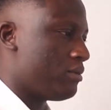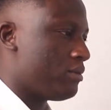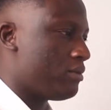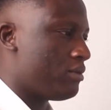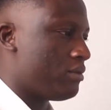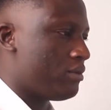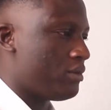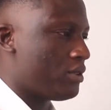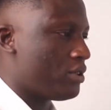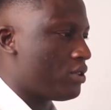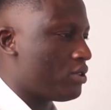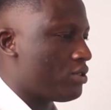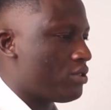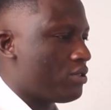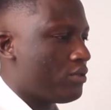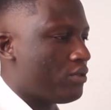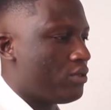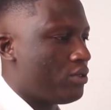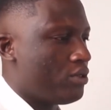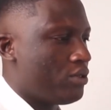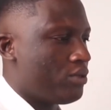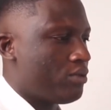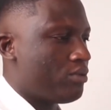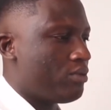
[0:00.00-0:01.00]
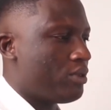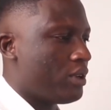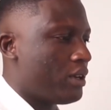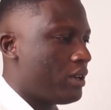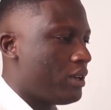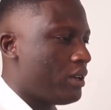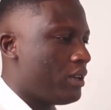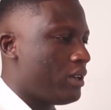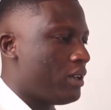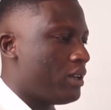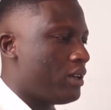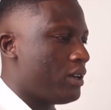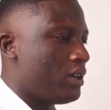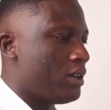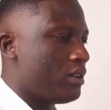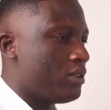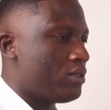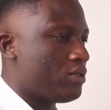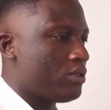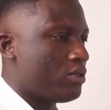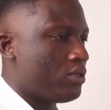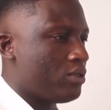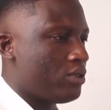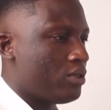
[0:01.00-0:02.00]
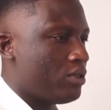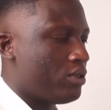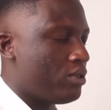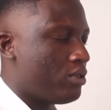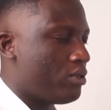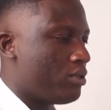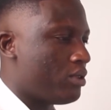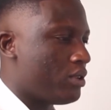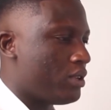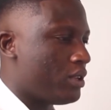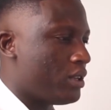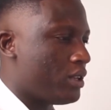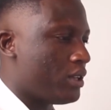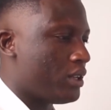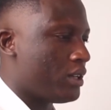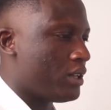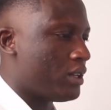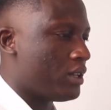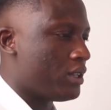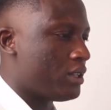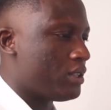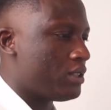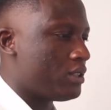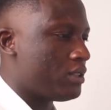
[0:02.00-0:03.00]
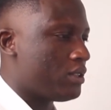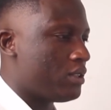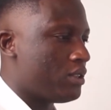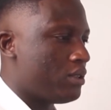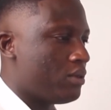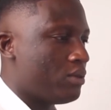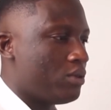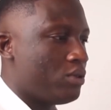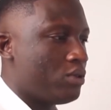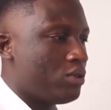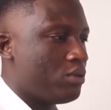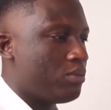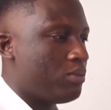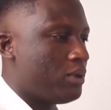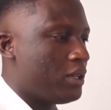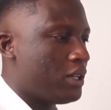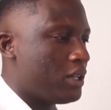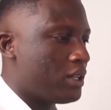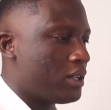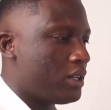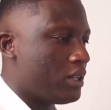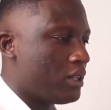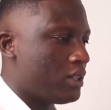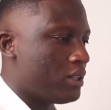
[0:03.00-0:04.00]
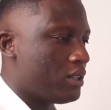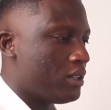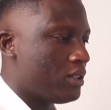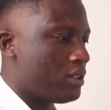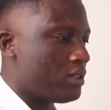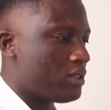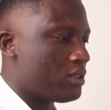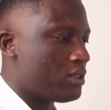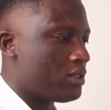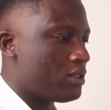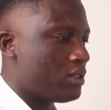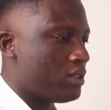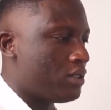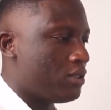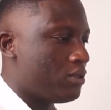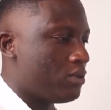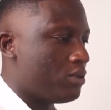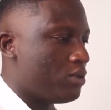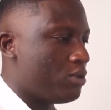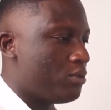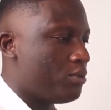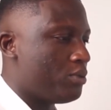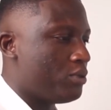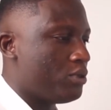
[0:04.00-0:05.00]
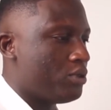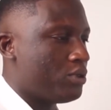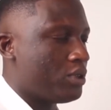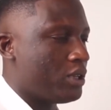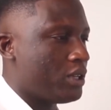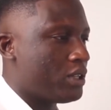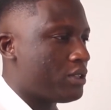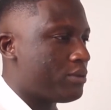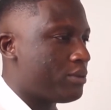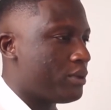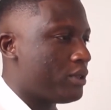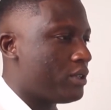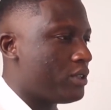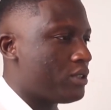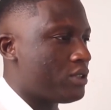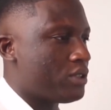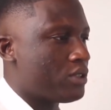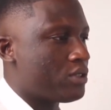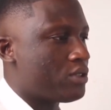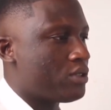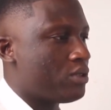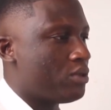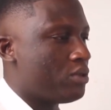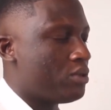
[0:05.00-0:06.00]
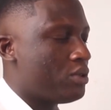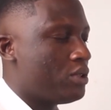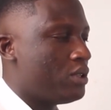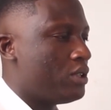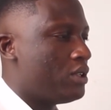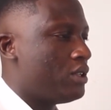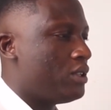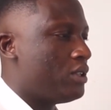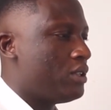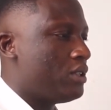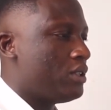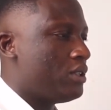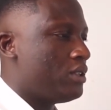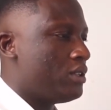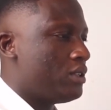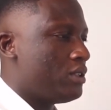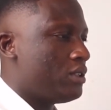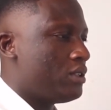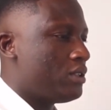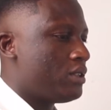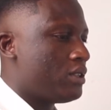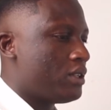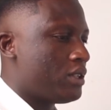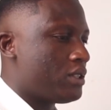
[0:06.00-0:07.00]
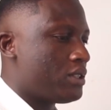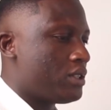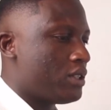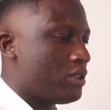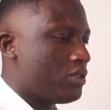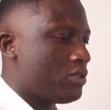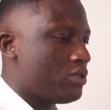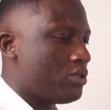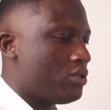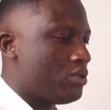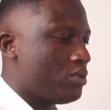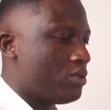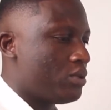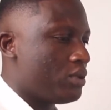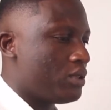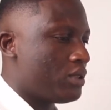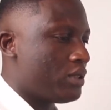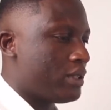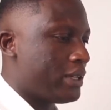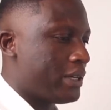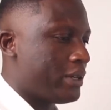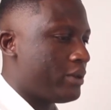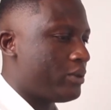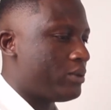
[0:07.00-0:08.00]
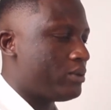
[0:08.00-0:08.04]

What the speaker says: Because you've not run any ads, or you're not running any ads, it will look blank like this, and you open your ads manager. So that's how to do it now.